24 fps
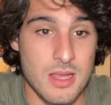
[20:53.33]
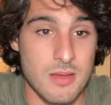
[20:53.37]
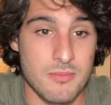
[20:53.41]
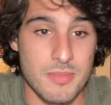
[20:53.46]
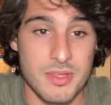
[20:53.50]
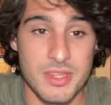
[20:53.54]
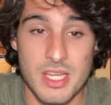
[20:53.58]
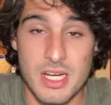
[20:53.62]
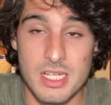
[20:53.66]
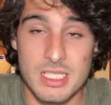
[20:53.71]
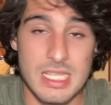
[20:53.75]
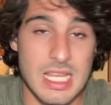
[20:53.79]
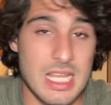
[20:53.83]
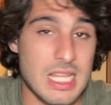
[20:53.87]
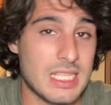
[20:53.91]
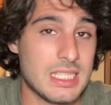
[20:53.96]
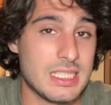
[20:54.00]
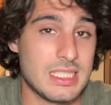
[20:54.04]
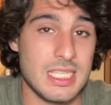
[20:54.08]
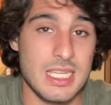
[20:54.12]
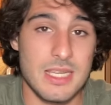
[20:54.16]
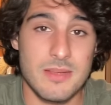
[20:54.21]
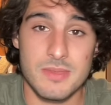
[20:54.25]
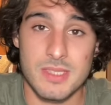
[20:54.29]
But they're
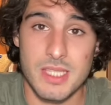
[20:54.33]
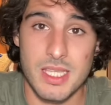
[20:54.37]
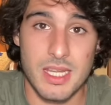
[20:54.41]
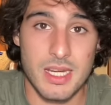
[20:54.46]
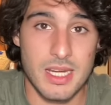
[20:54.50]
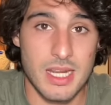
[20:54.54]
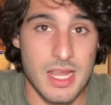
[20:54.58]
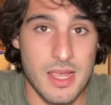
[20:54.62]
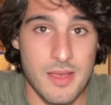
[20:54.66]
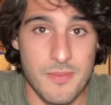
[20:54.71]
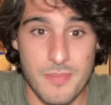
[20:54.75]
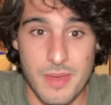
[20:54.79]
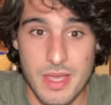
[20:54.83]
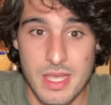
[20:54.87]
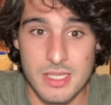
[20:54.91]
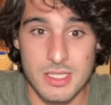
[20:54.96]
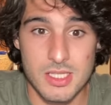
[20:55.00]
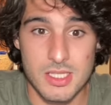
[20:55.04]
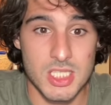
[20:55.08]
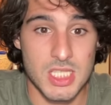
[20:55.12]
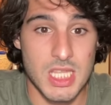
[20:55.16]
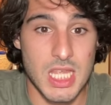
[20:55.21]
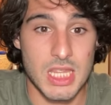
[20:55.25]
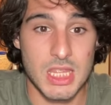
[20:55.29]
telling teams, the Indiana
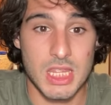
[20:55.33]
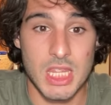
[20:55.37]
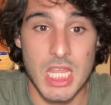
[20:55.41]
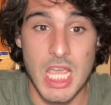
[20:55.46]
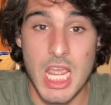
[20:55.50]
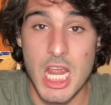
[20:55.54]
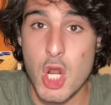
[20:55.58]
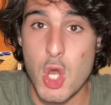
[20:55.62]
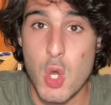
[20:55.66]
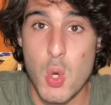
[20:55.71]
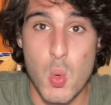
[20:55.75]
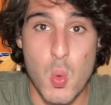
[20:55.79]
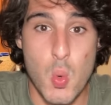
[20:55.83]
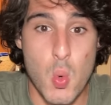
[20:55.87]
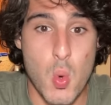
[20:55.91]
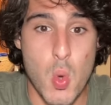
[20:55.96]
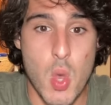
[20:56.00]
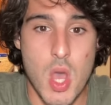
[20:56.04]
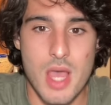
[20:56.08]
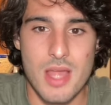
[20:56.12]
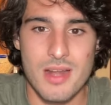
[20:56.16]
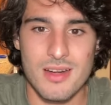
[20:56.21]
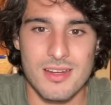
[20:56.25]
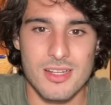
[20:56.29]
Pacers, that they don't
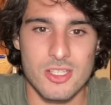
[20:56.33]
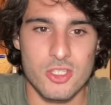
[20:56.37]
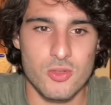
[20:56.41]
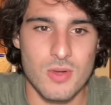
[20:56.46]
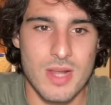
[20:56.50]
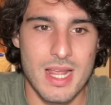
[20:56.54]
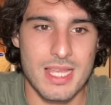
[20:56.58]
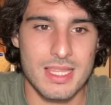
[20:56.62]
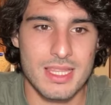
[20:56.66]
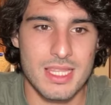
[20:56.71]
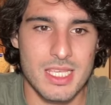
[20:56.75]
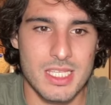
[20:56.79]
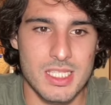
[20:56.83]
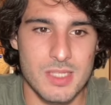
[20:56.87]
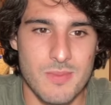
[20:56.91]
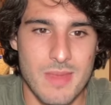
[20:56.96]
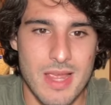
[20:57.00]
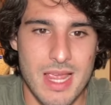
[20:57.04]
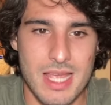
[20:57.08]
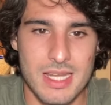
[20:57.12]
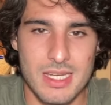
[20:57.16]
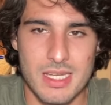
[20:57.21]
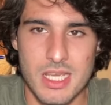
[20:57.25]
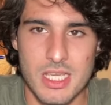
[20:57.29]
want to trade this
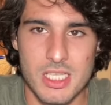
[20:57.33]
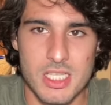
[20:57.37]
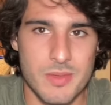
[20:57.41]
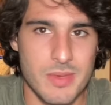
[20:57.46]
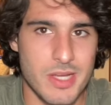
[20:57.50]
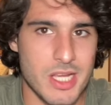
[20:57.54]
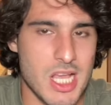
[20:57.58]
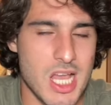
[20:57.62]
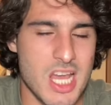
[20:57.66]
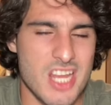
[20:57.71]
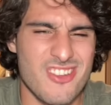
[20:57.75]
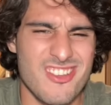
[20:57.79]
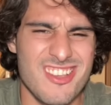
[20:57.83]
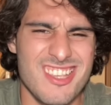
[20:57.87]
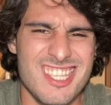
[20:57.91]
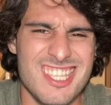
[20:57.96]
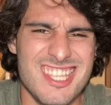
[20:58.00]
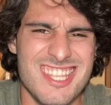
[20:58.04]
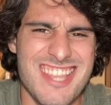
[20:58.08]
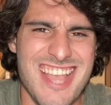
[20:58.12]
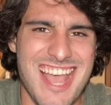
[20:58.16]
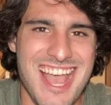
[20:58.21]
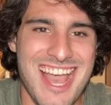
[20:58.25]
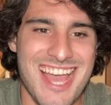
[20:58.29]
man. TJ McConnell is
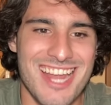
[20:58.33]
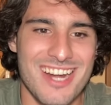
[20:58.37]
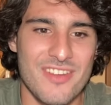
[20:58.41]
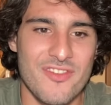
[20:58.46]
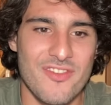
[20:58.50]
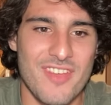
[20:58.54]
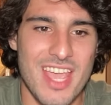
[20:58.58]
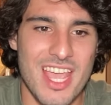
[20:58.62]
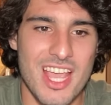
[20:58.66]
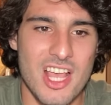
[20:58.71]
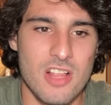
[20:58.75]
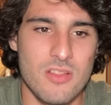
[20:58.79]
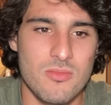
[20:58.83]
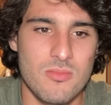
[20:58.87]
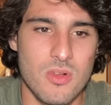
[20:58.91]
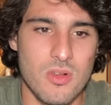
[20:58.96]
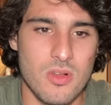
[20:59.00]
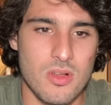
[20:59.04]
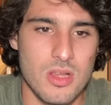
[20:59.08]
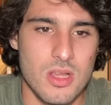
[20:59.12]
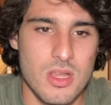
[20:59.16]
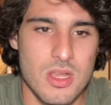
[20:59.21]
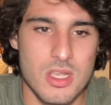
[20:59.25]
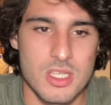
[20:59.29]
not
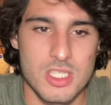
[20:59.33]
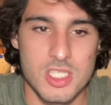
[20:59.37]
available.